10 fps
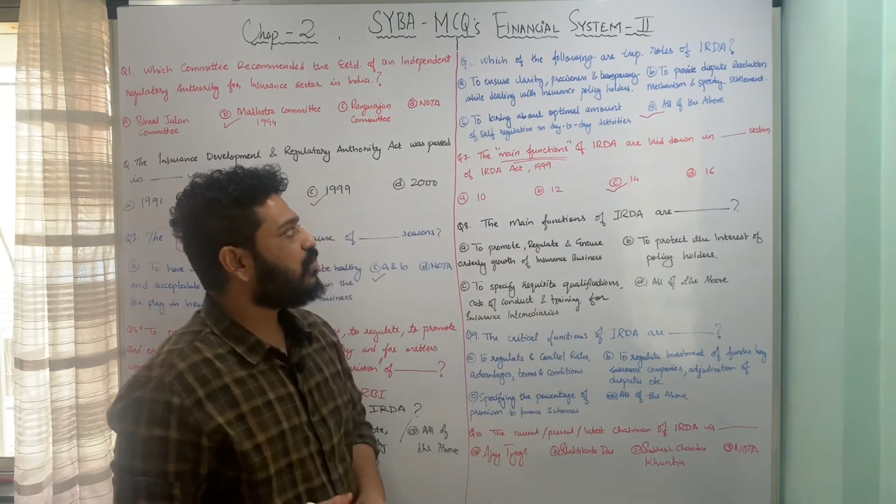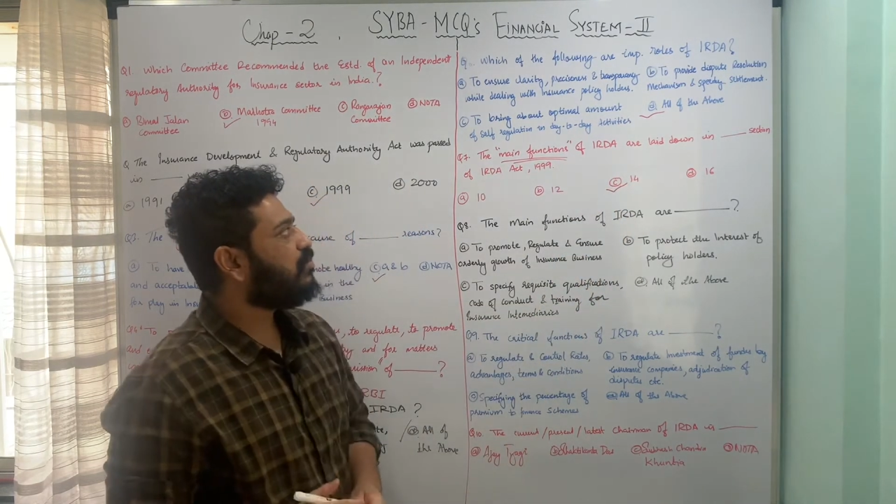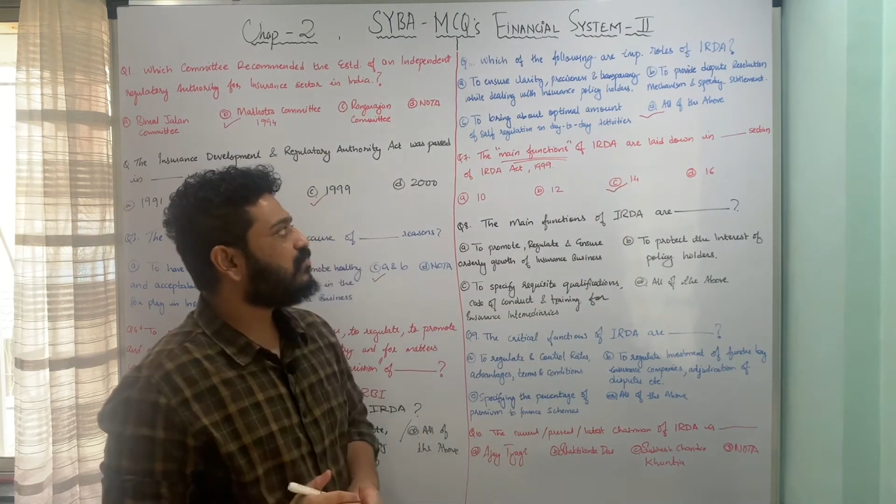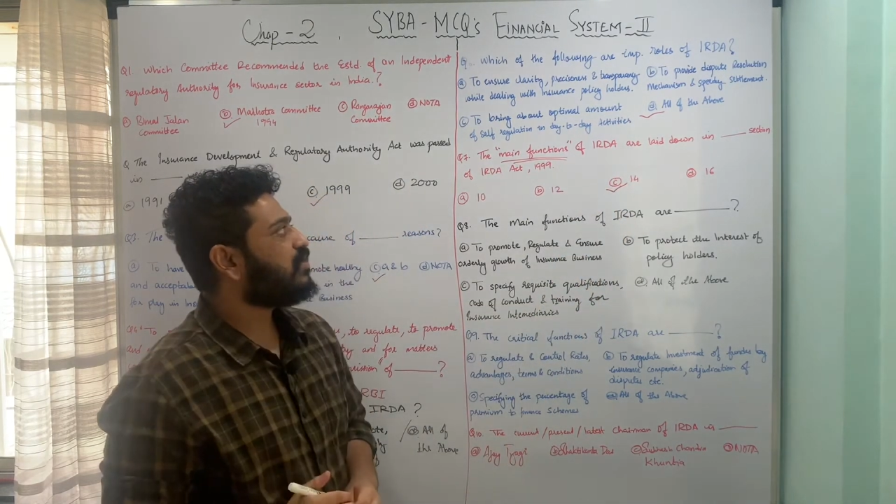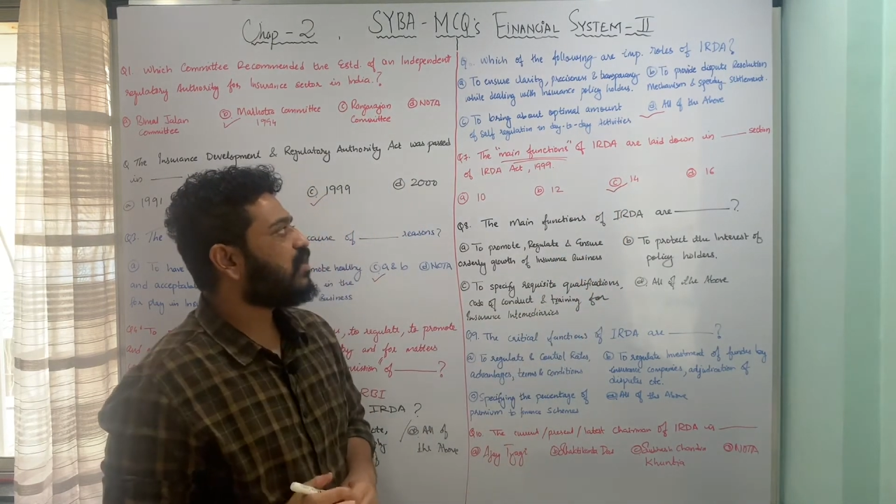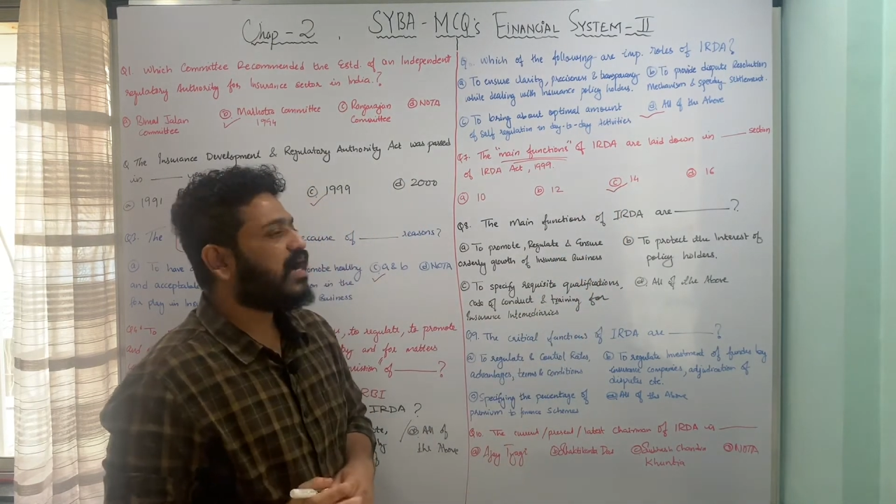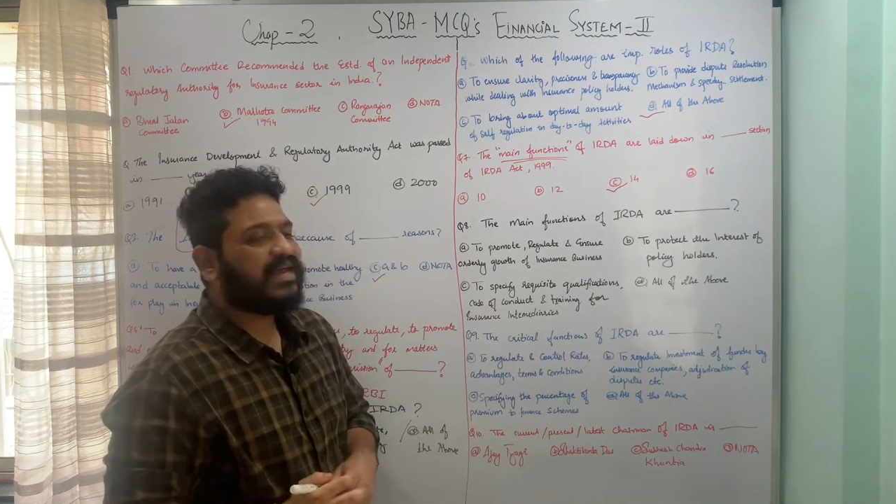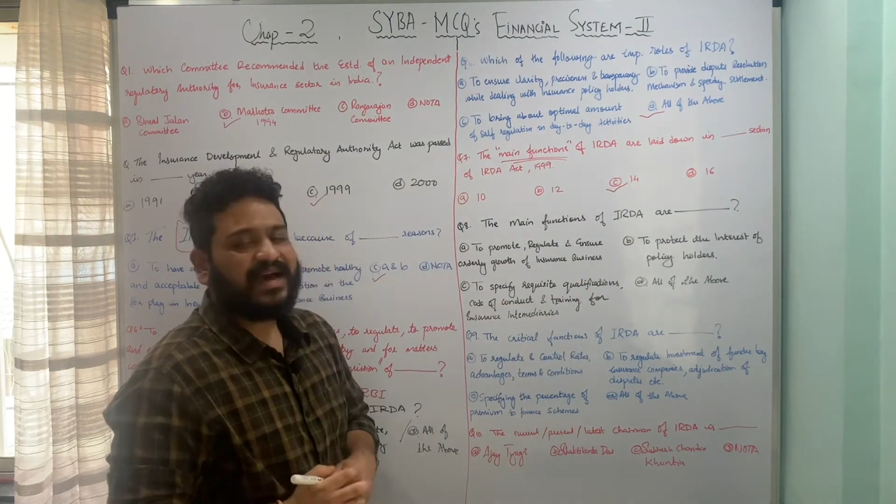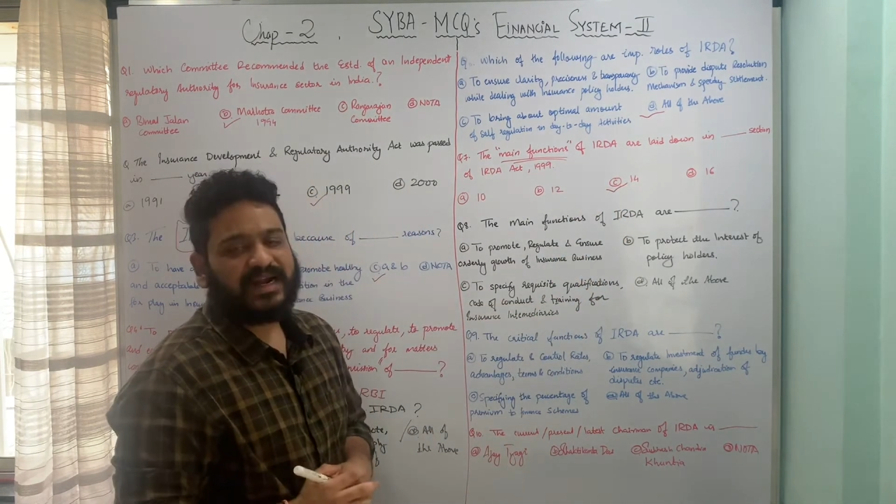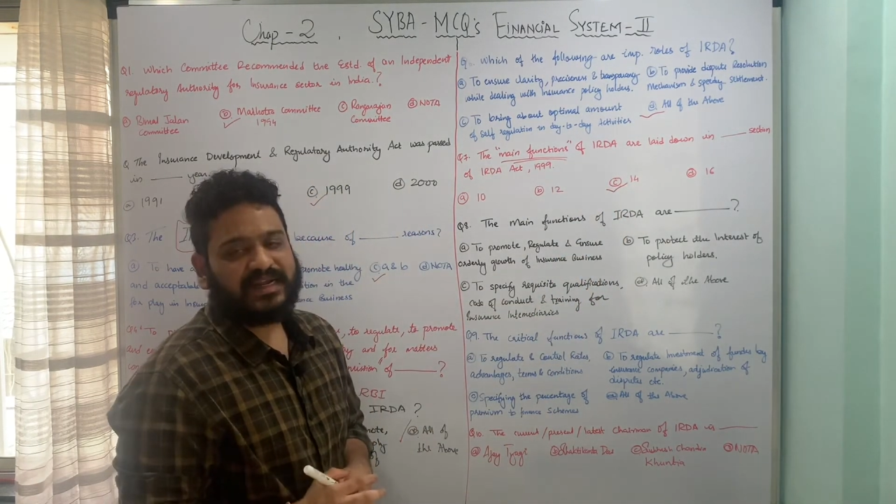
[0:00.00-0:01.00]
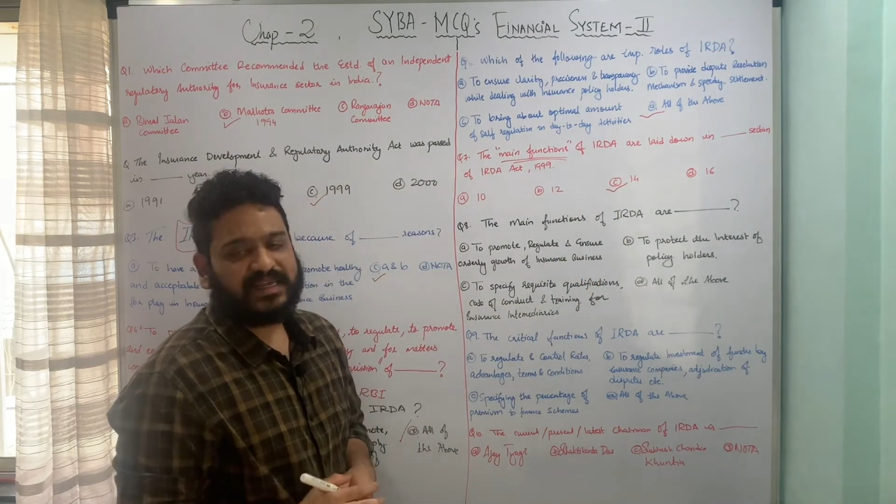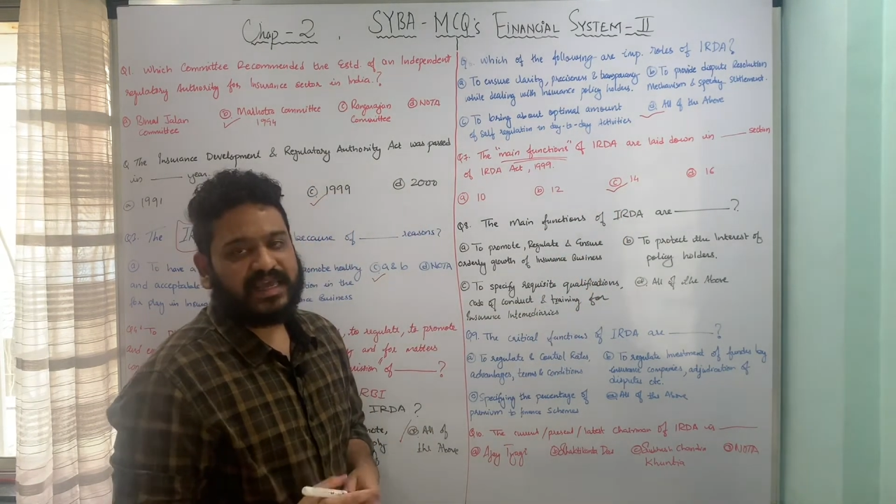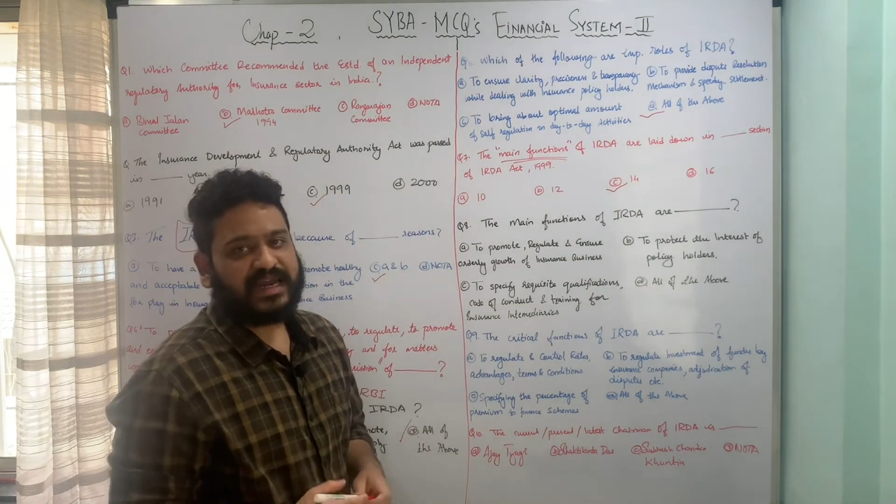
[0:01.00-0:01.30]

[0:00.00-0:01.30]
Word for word: of the IRDA